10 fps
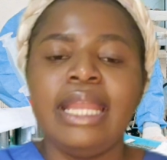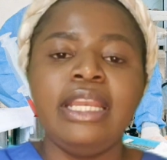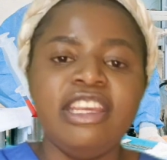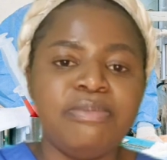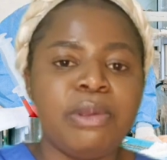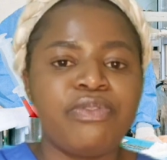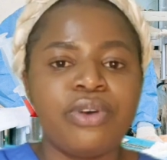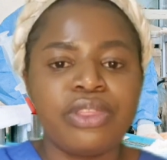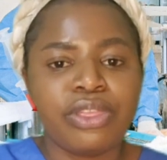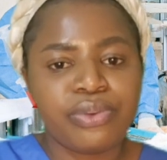leave before
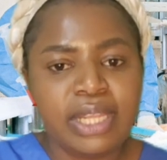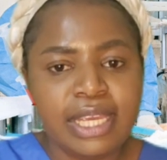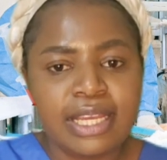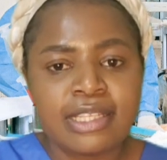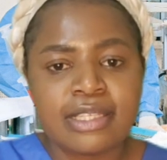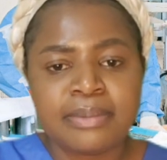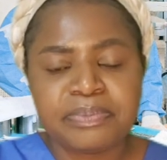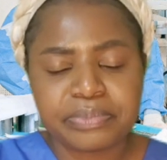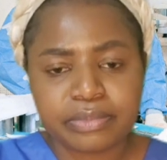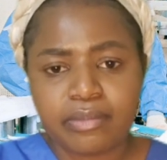the 3 years,
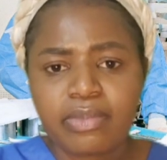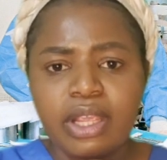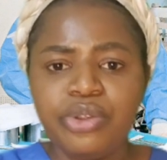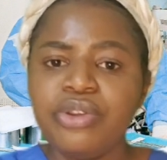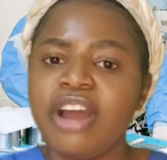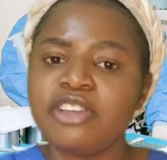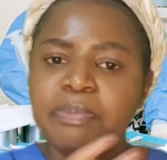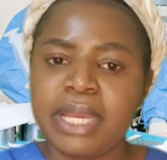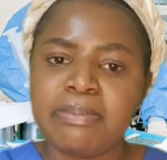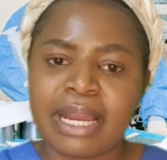you have to
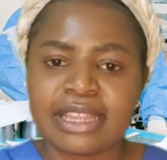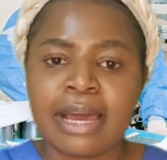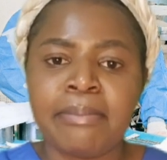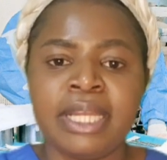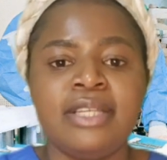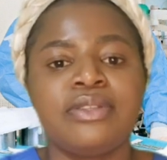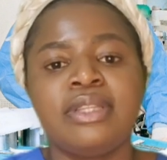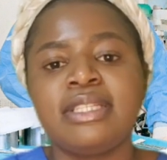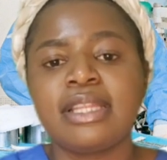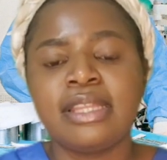pay back that money. So
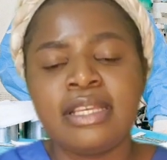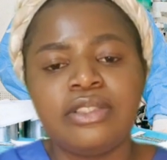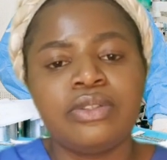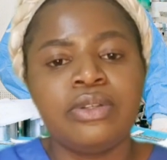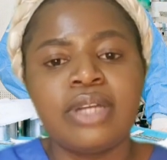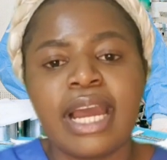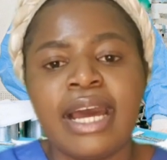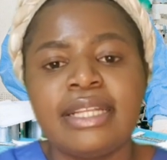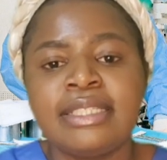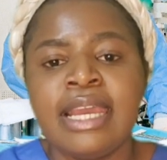these are things to look
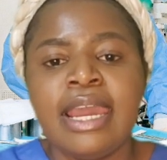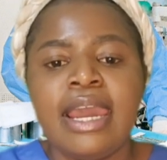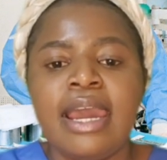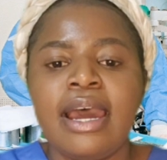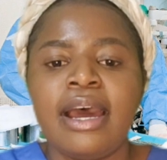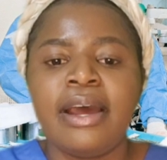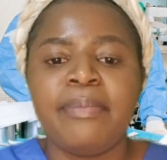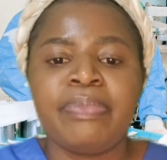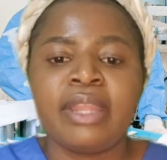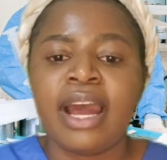at.
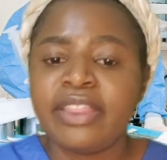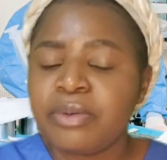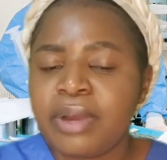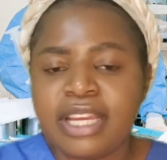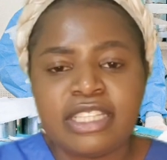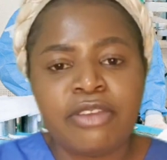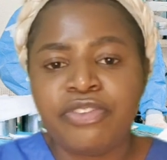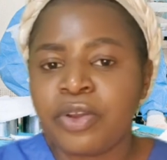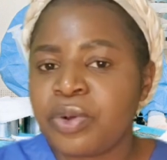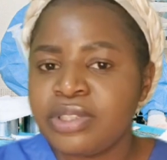Otherwise, if
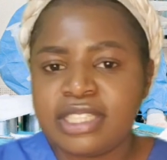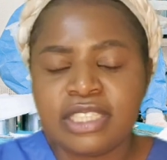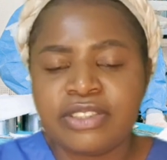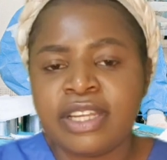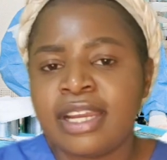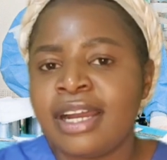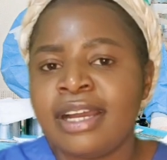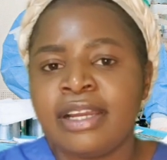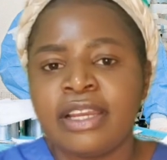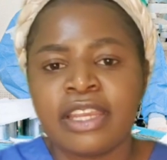you're considering
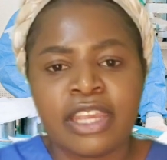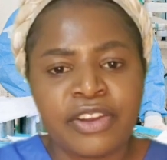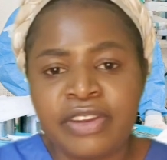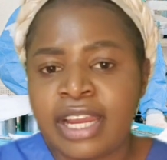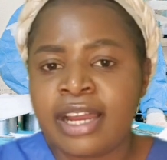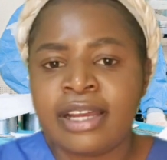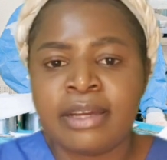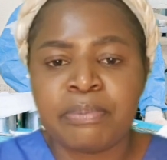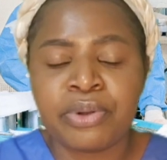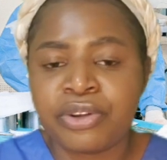career
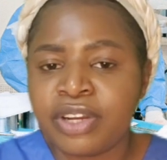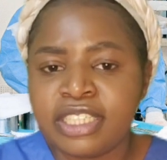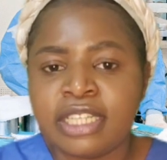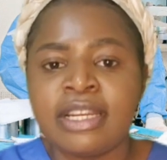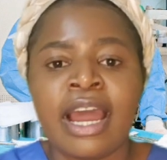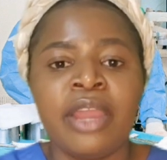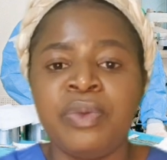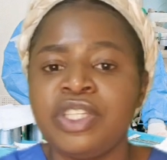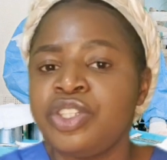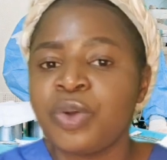progression, I
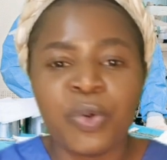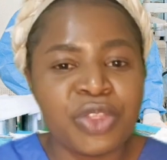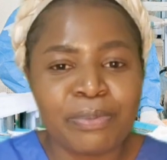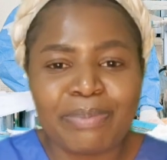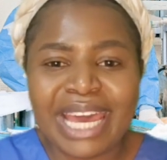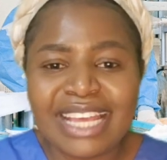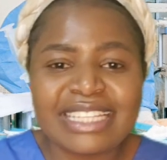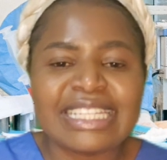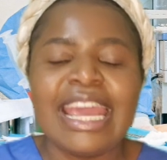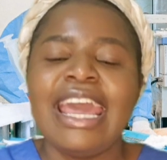wish you all the
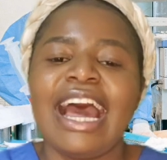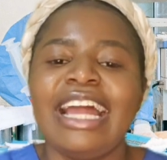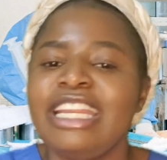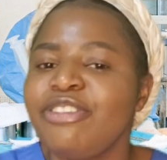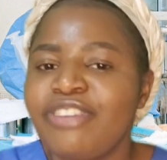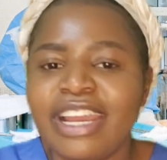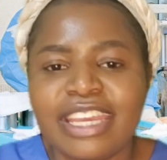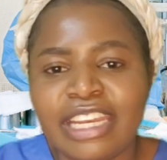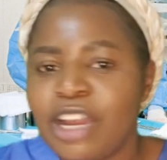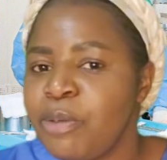best, and if I
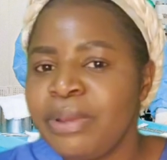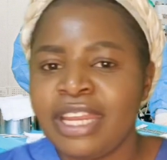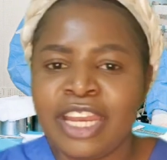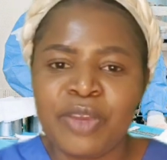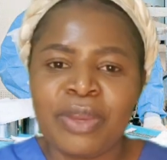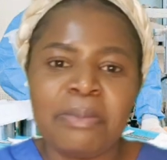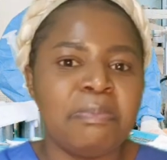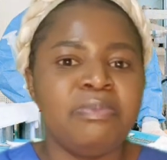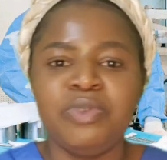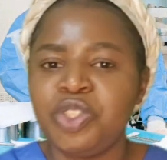can help in any way,
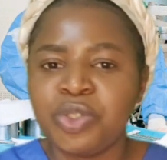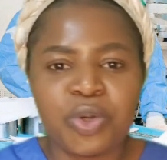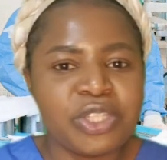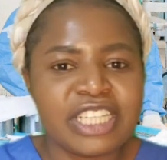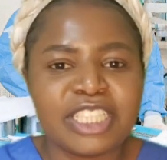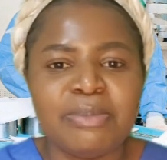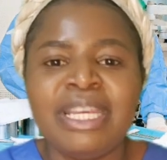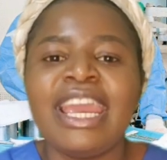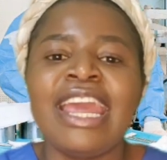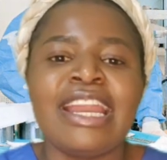do contact
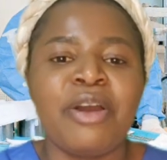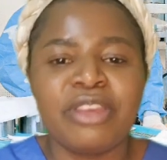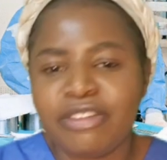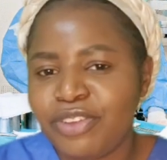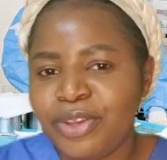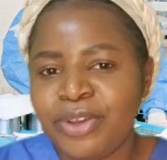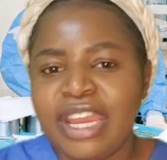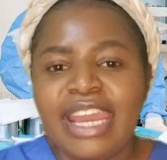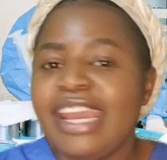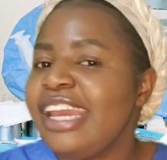me and I'll give you
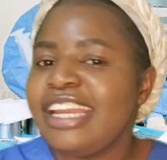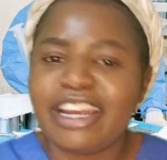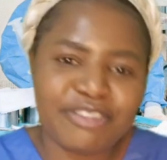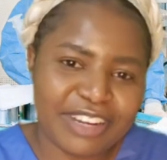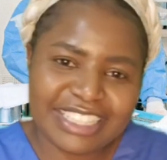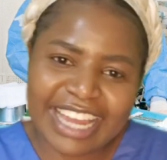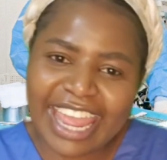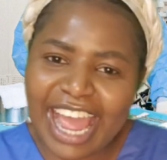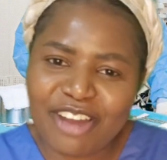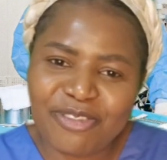any advice I
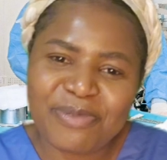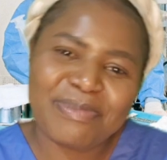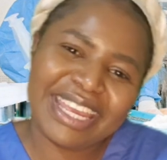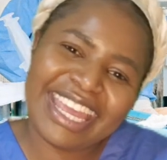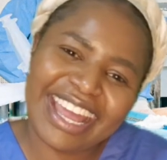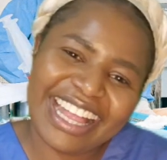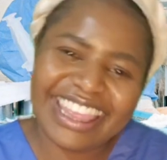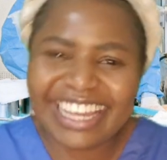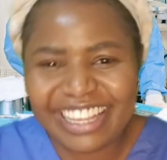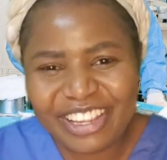have. But yeah,
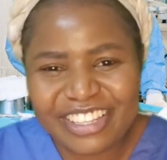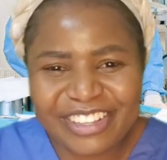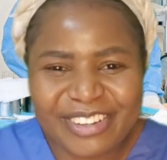thank you so